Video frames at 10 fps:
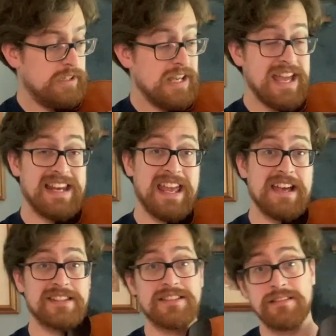And
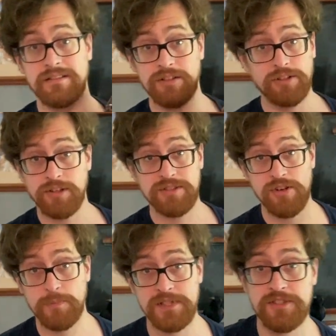yes, don't use an
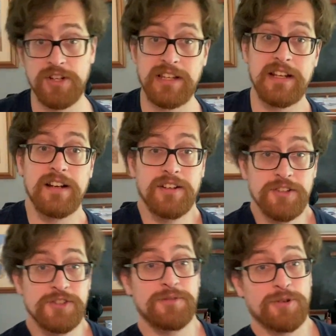open string there.
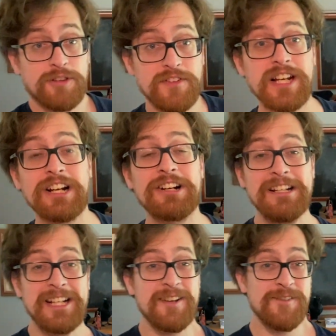Use your fourth finger.
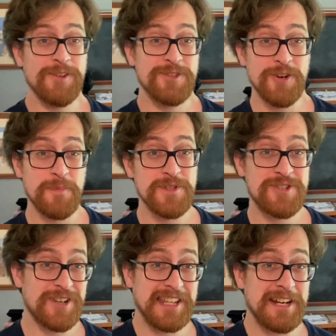If you use an open
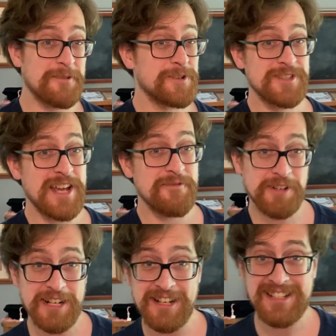string there, it won't sound
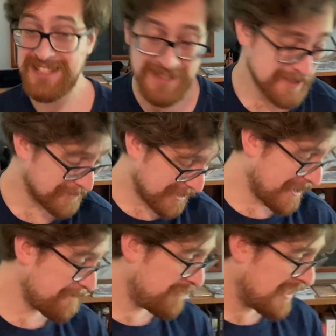very nice.
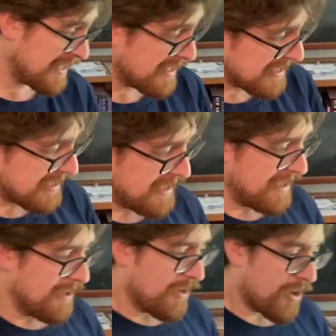Okay?
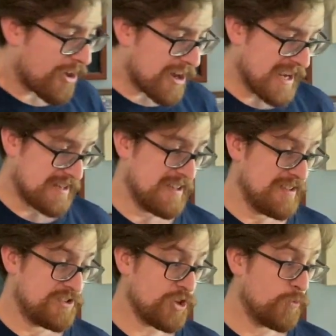All right,
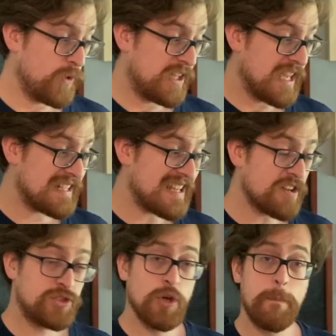so we get
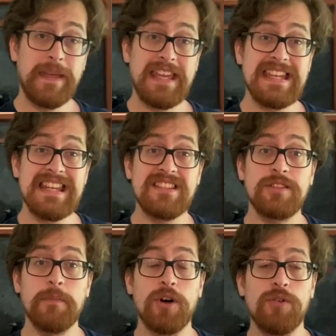down to a
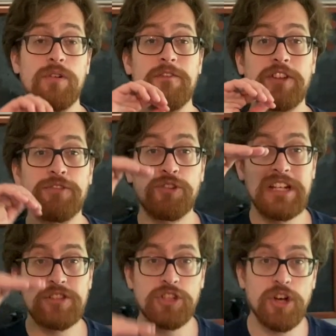pianissimo. Feel free
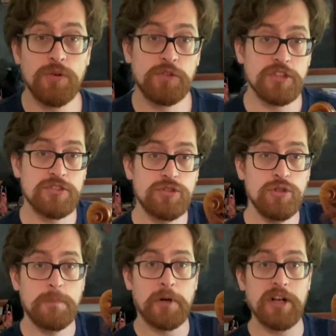to go just
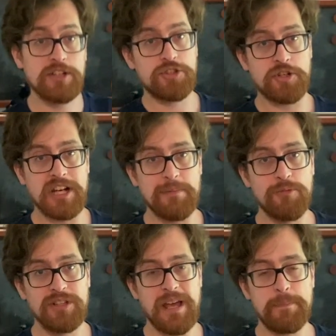super extreme
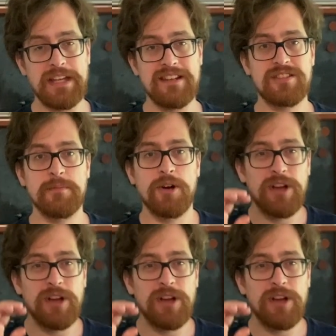with that pianissimo.